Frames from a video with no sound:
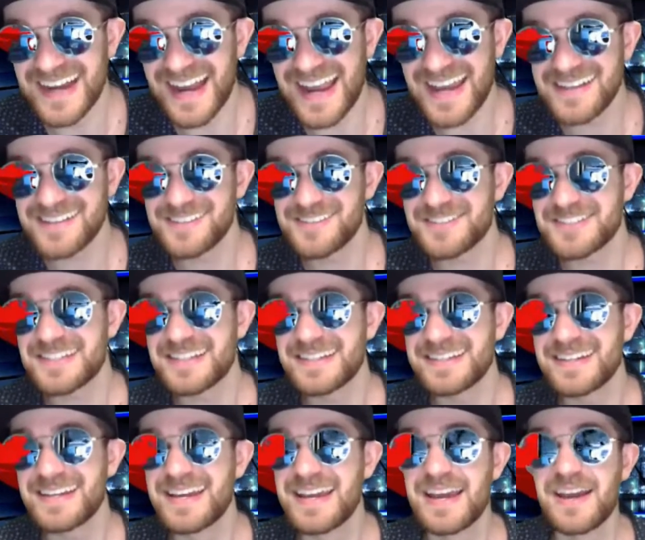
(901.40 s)

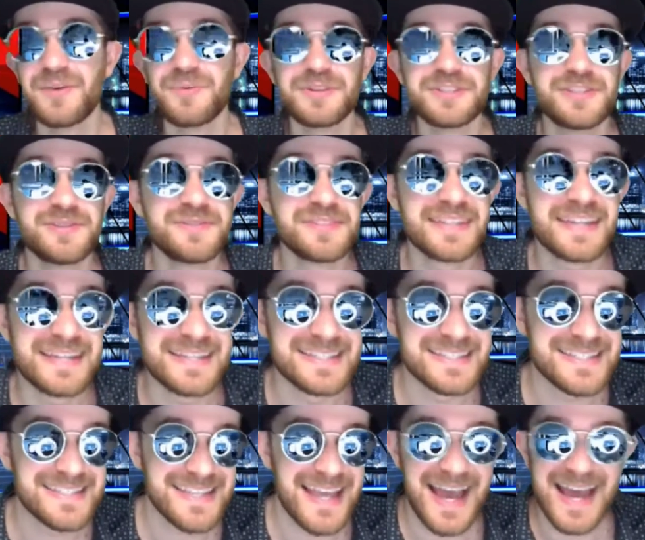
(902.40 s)
Anderson was using
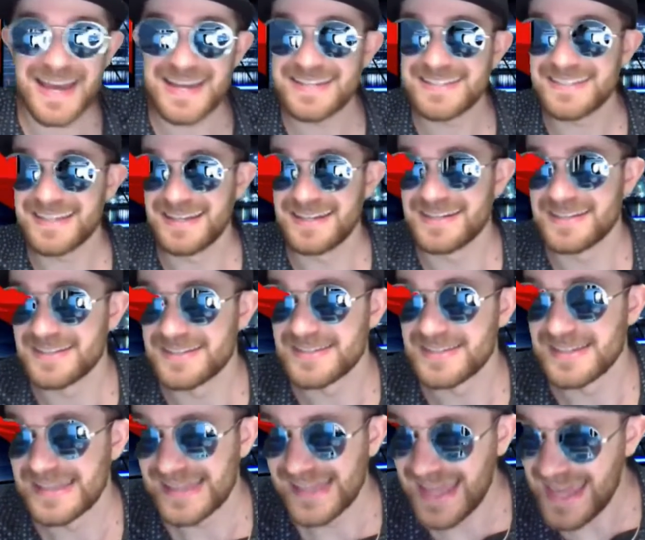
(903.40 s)
his size and his
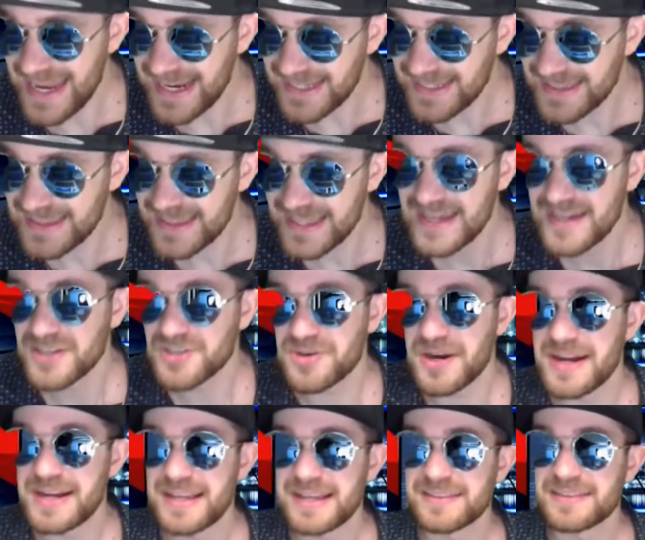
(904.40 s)
length,
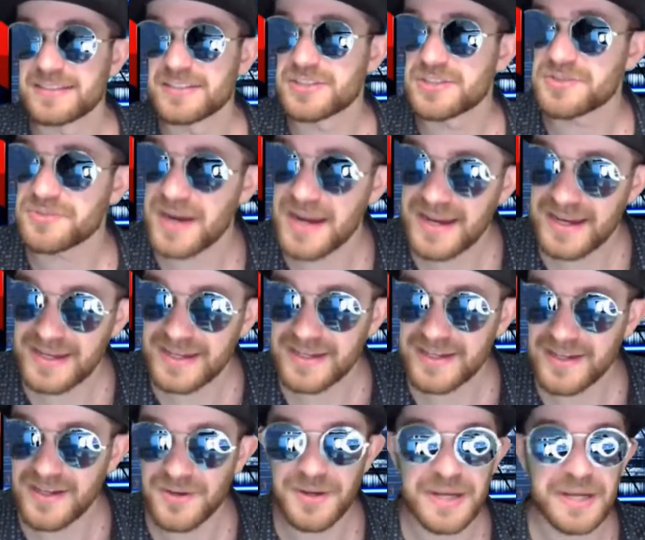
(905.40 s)
trying to get the striking
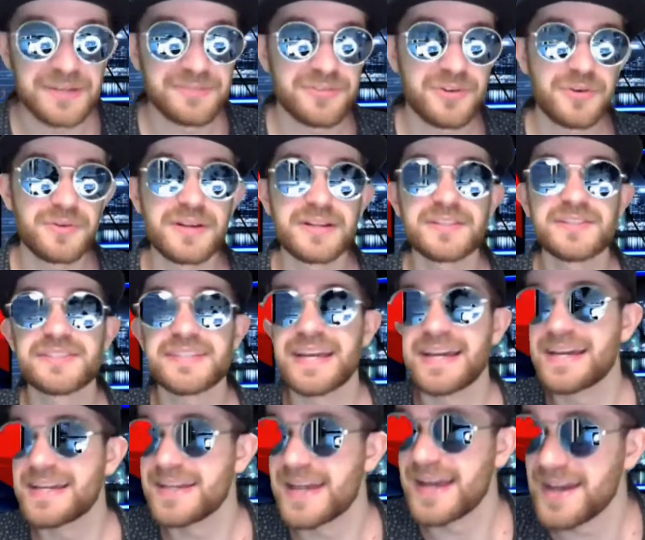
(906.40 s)
going, of course,
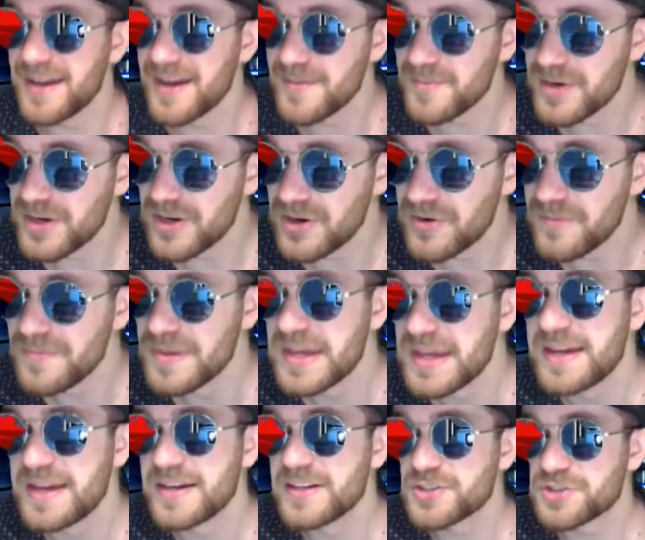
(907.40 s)
and Hammo
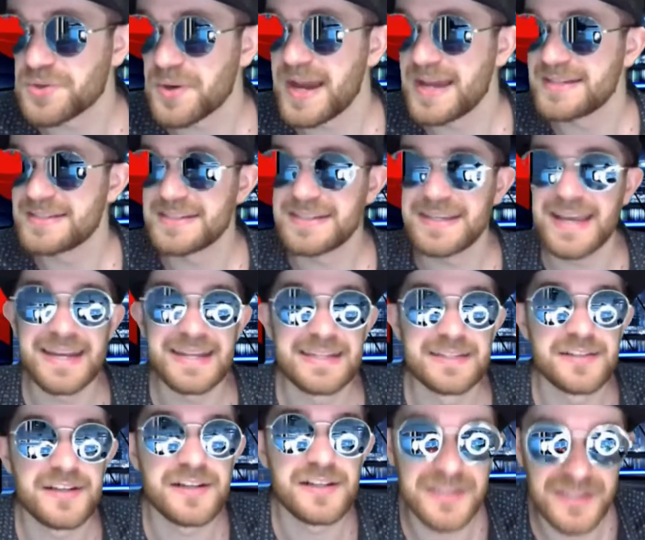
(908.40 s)
tried to get
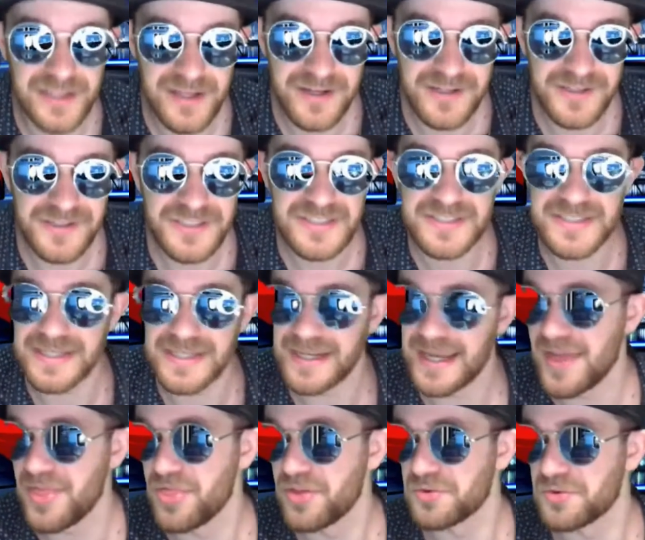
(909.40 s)
in close to
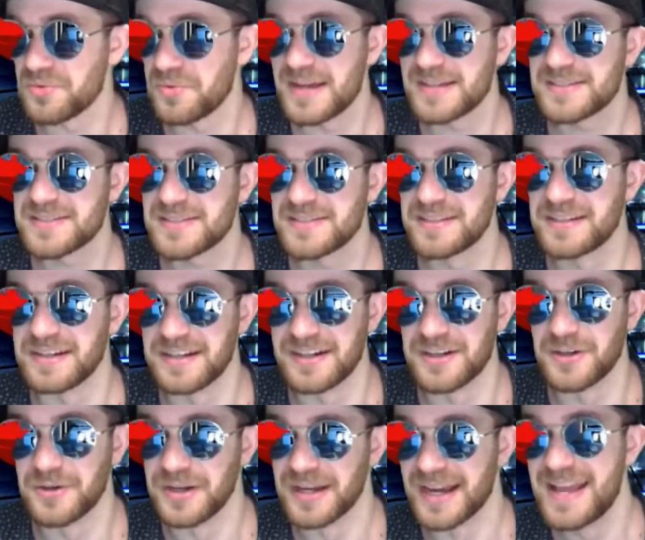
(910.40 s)
get the wrestling
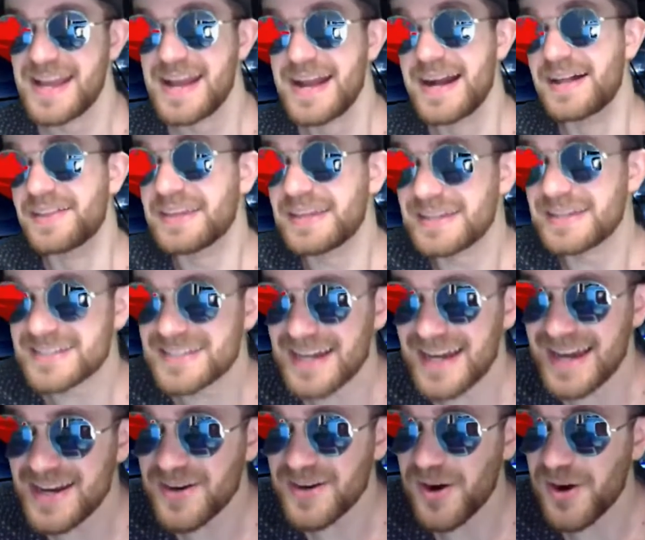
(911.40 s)
going. The
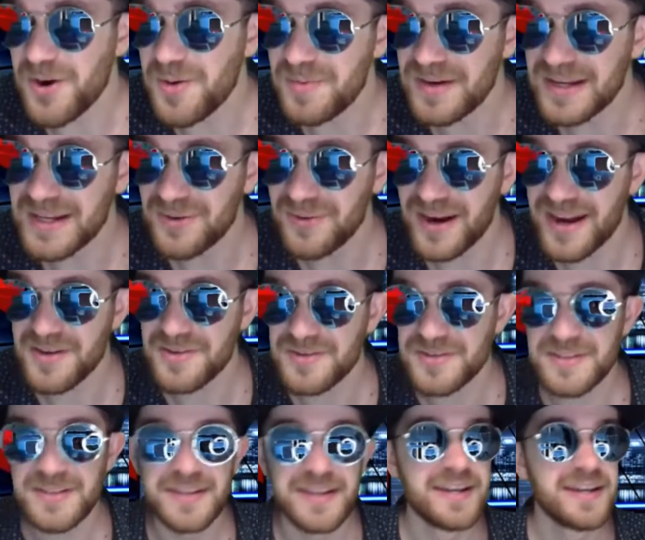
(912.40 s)
entire opening
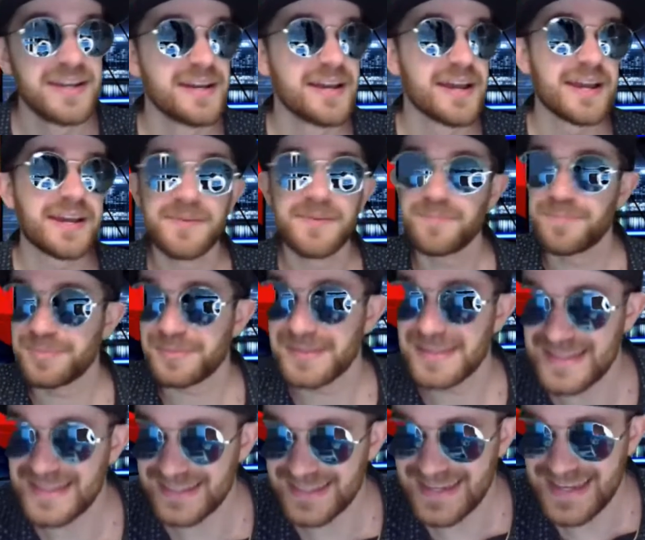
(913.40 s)
round,
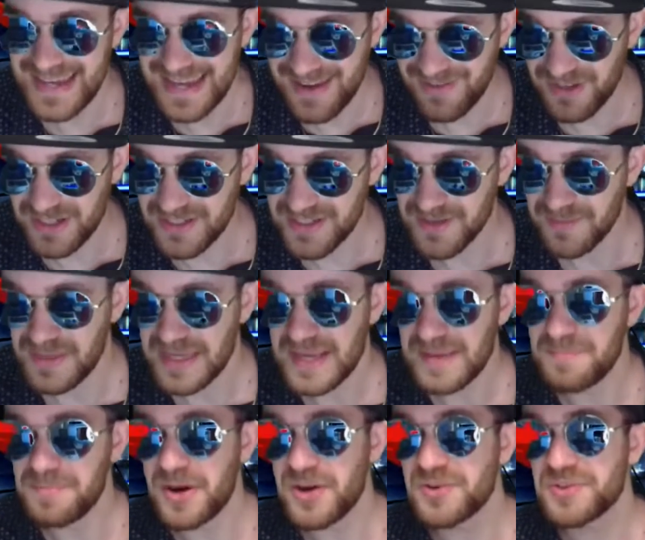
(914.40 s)
completely even to me.
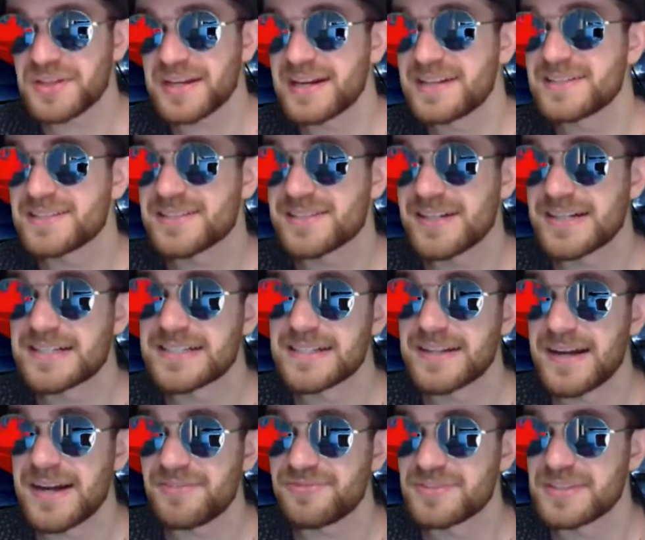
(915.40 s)
Both guys started
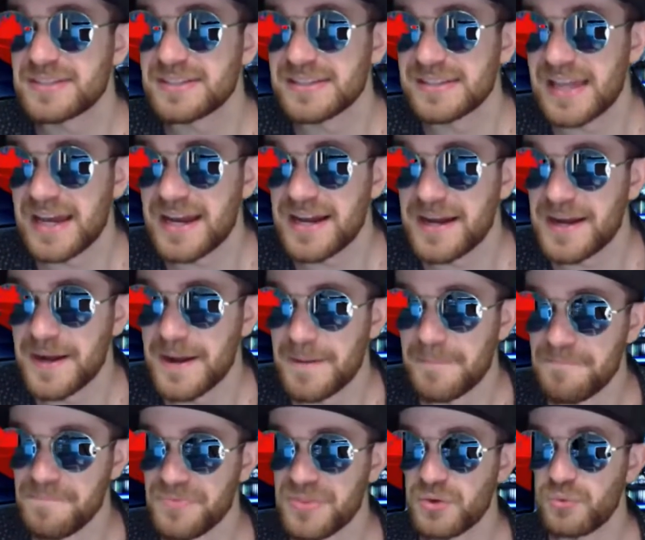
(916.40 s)
off to
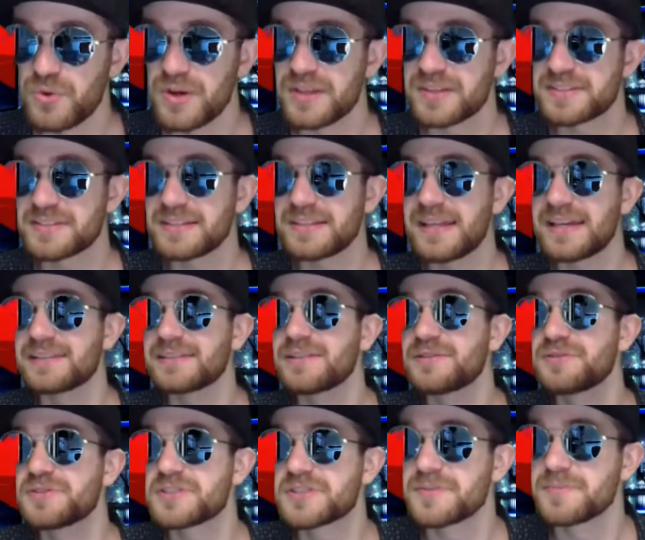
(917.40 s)
let
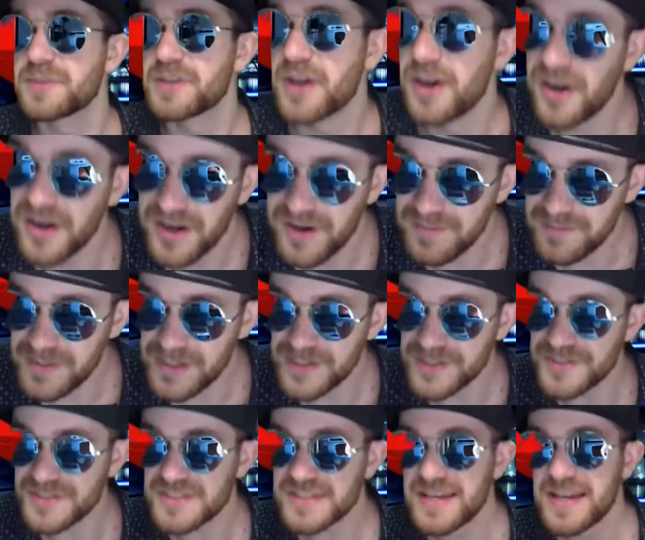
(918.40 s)
loose some
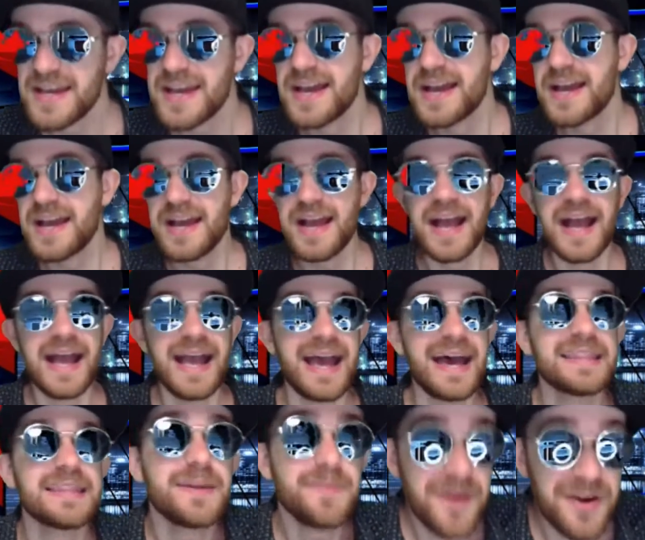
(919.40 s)
combos,
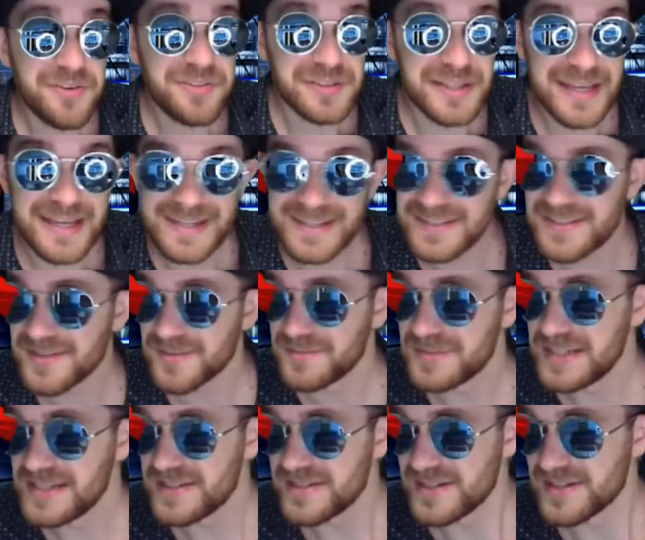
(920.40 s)
and they both landed some
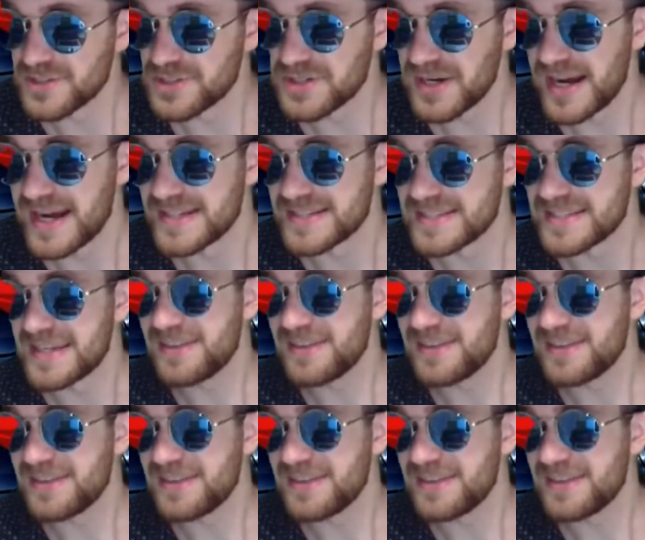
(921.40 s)
decent shots.